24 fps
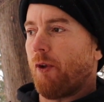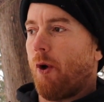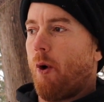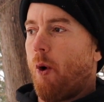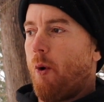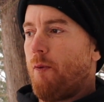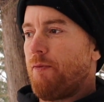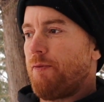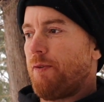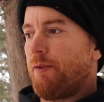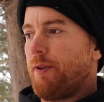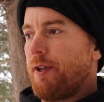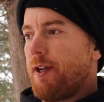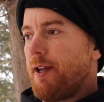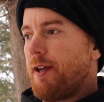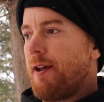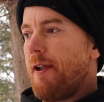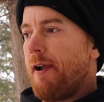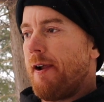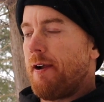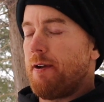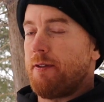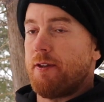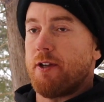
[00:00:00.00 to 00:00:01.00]

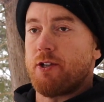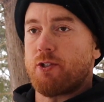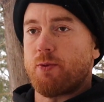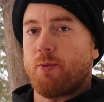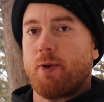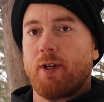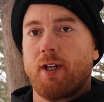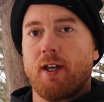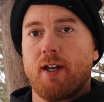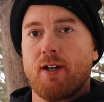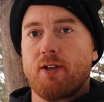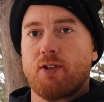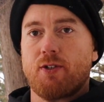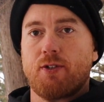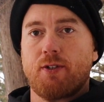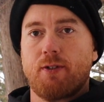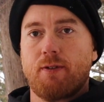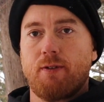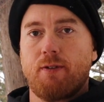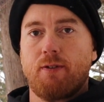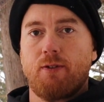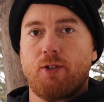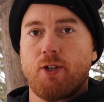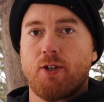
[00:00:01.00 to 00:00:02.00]
hopefully this one gets
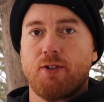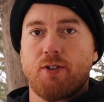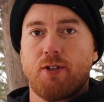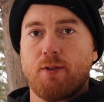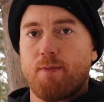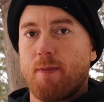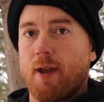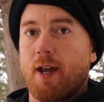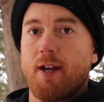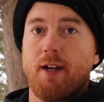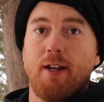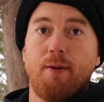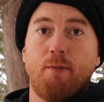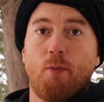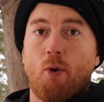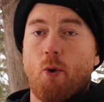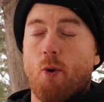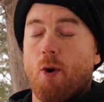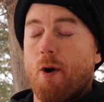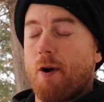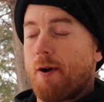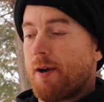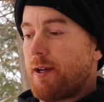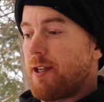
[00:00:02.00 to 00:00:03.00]
just as many
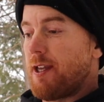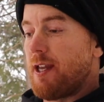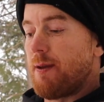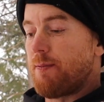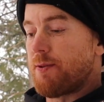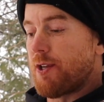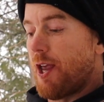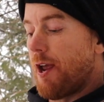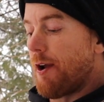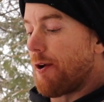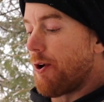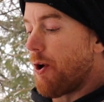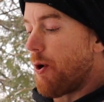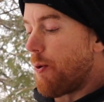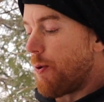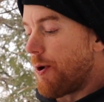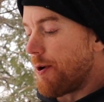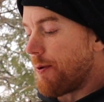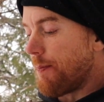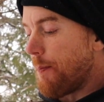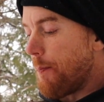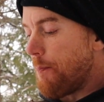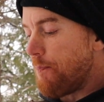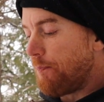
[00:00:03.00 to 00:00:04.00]
more, keeps on
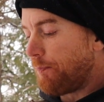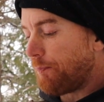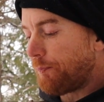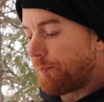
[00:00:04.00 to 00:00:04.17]
going.